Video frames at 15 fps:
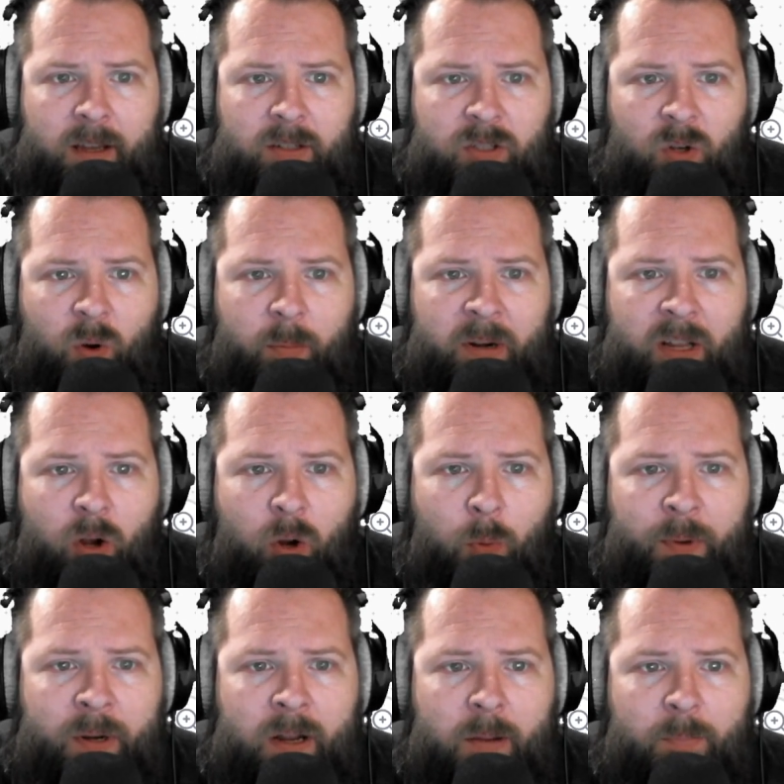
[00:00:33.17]
So I'm going to
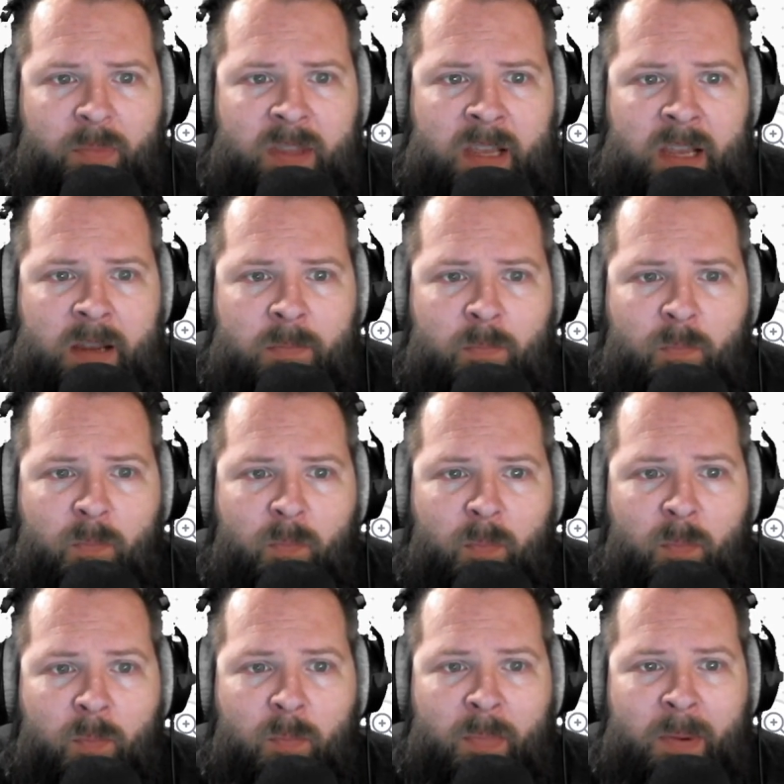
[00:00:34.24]
open up the
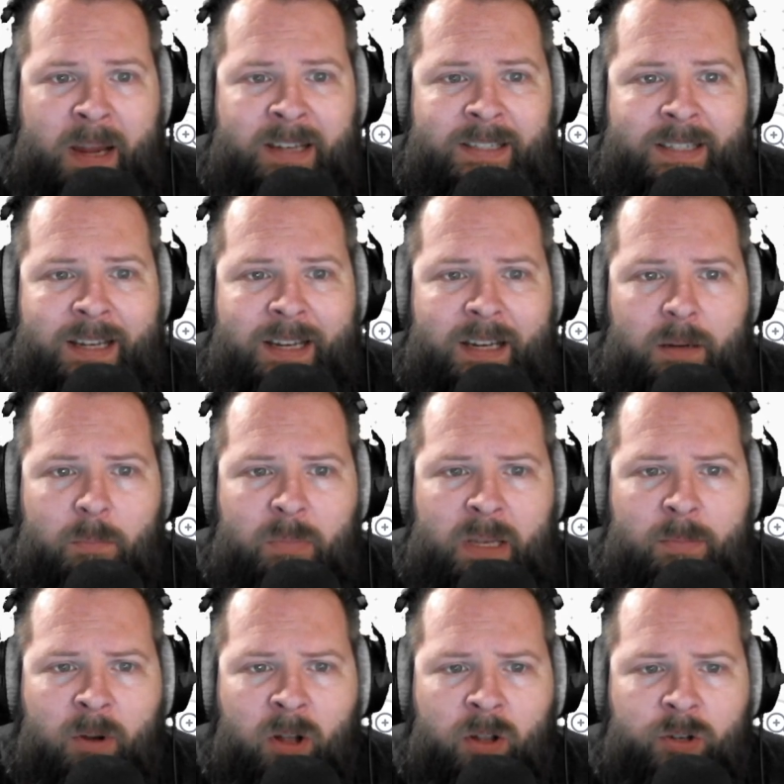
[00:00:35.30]
basic
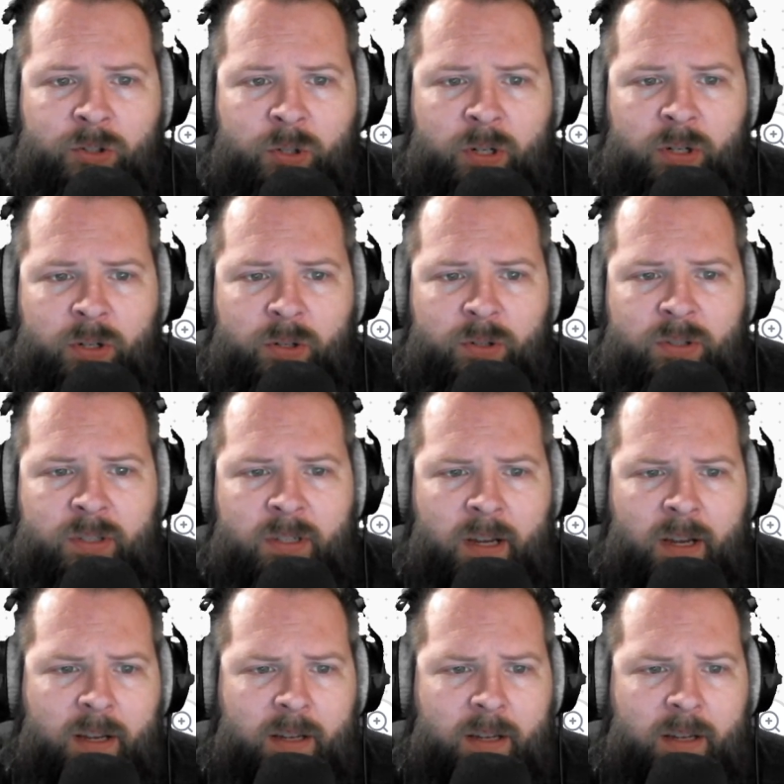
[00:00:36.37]
b-ball drills